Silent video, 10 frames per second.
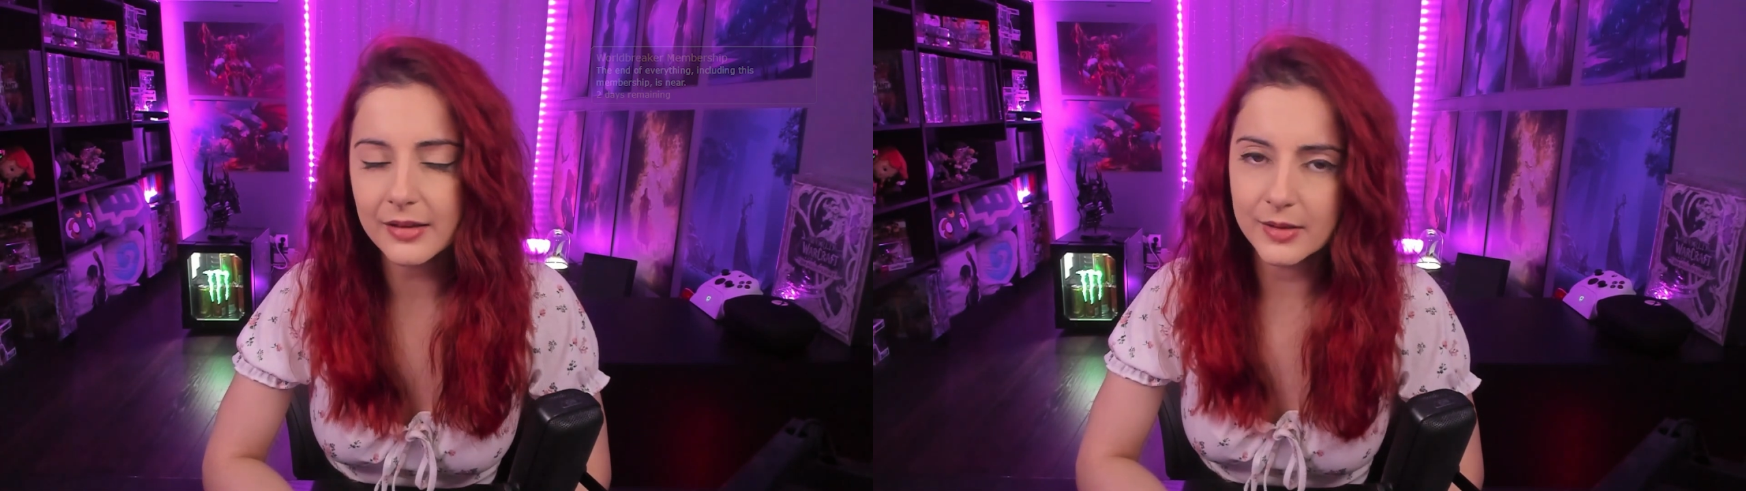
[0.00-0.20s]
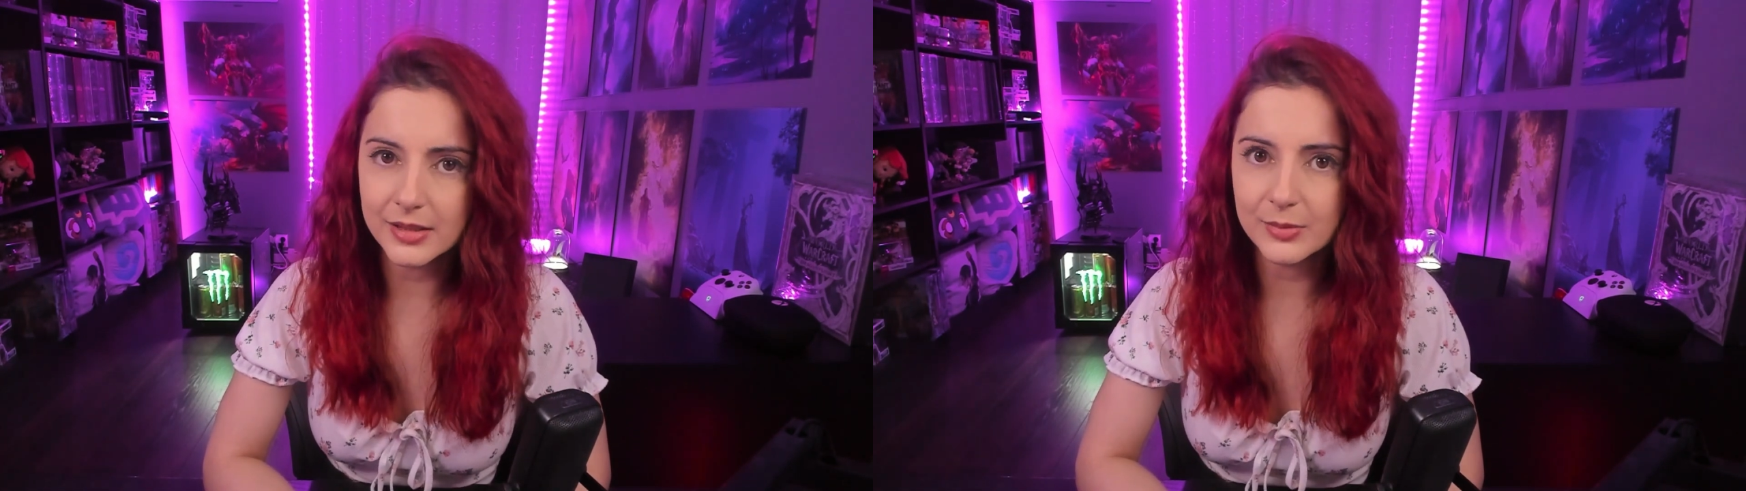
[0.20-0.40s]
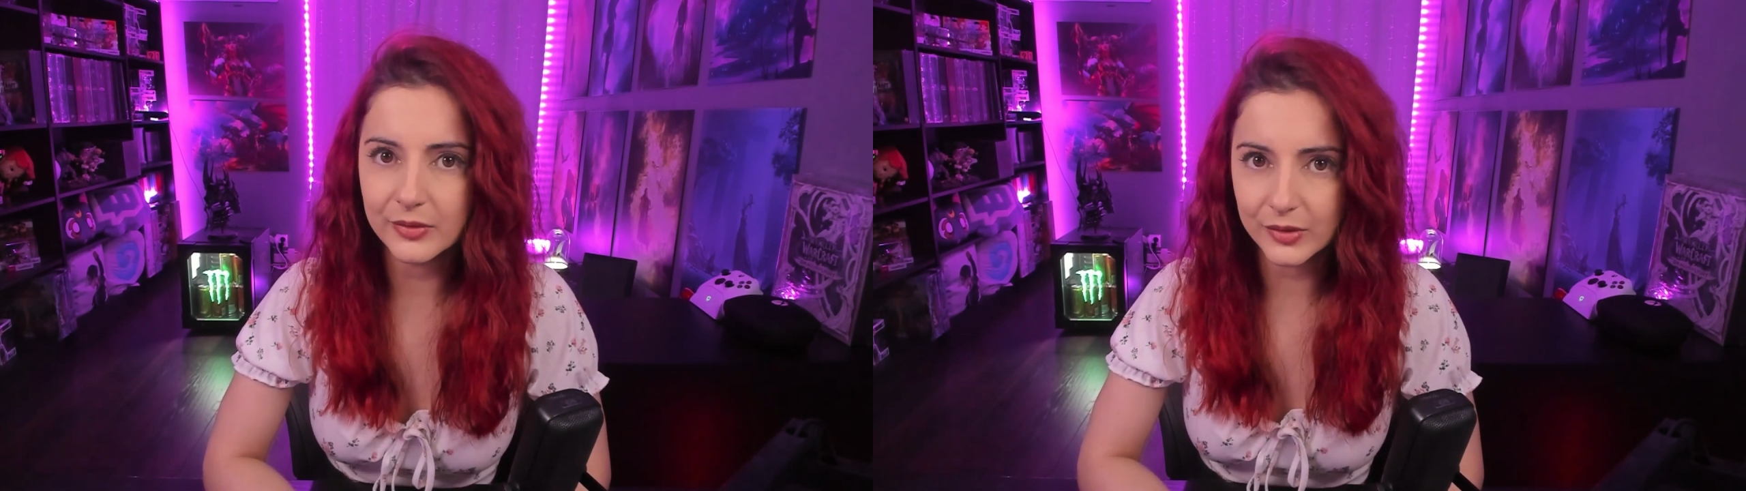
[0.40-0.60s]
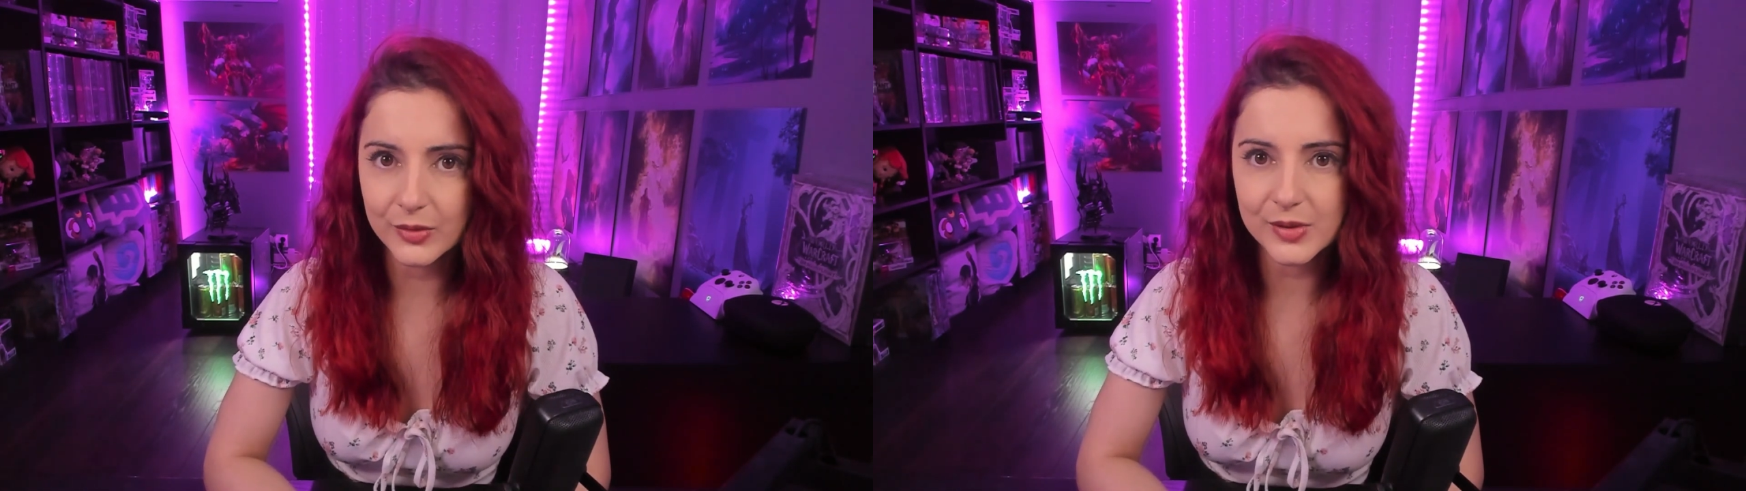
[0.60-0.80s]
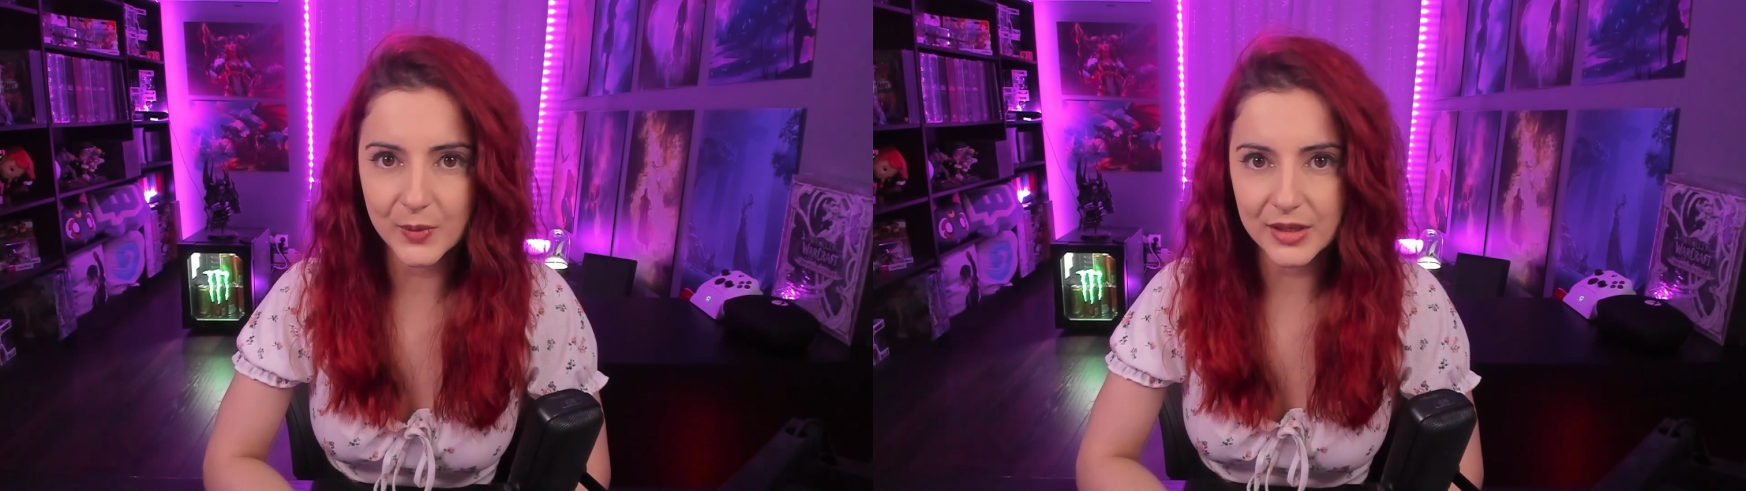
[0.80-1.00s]
the debuff
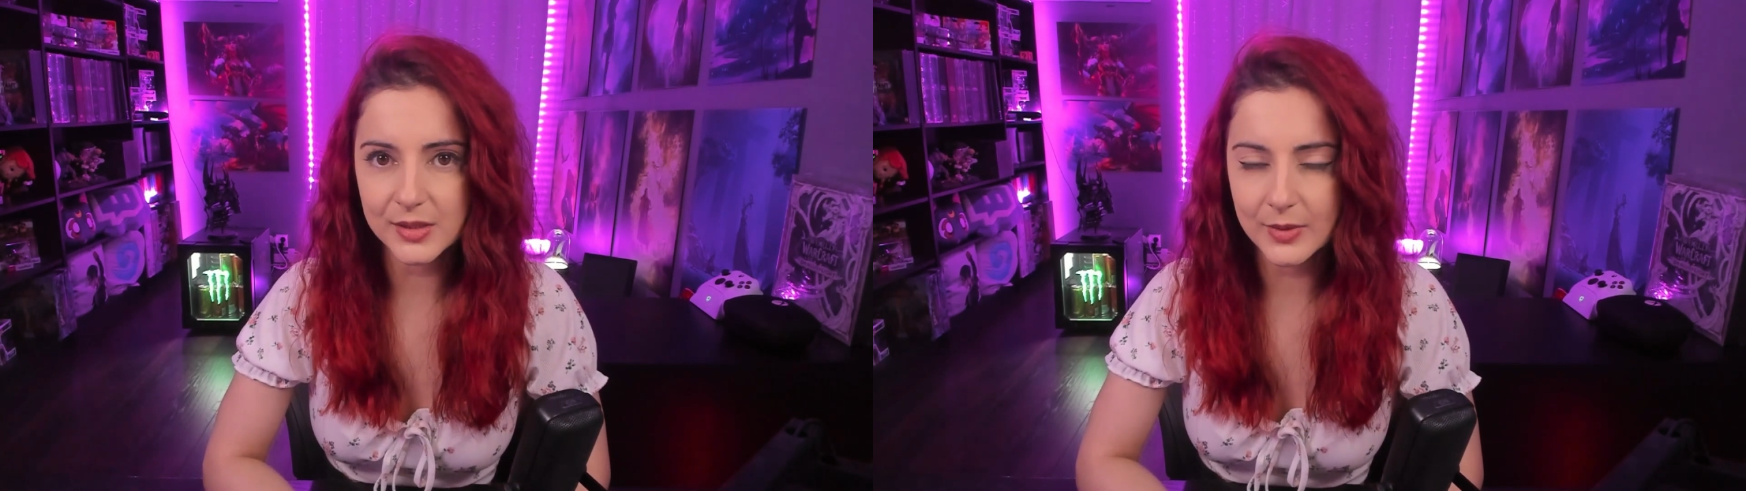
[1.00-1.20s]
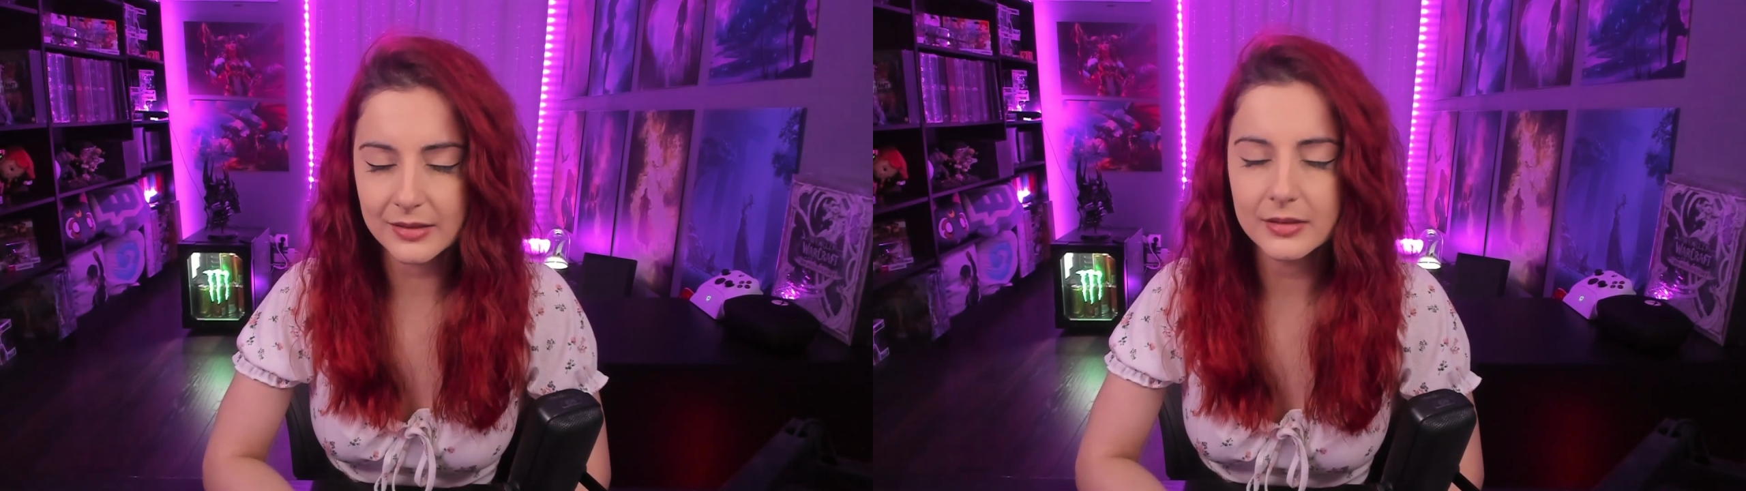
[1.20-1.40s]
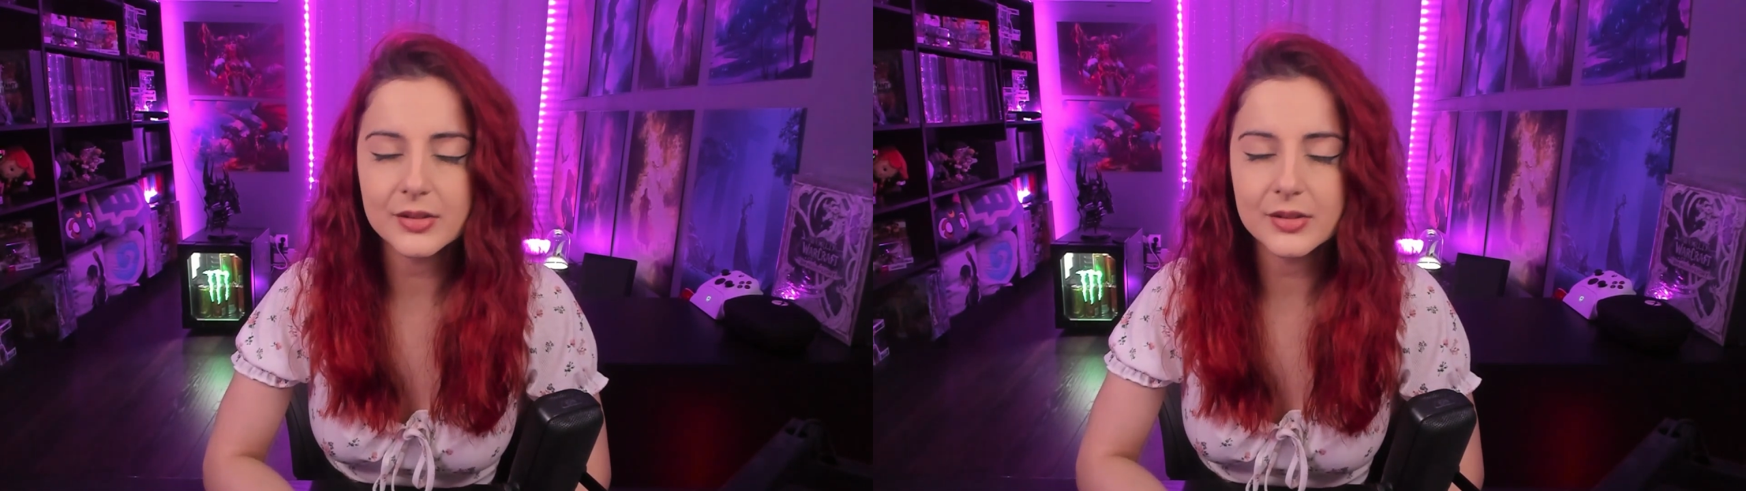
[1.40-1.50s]
goes away as well.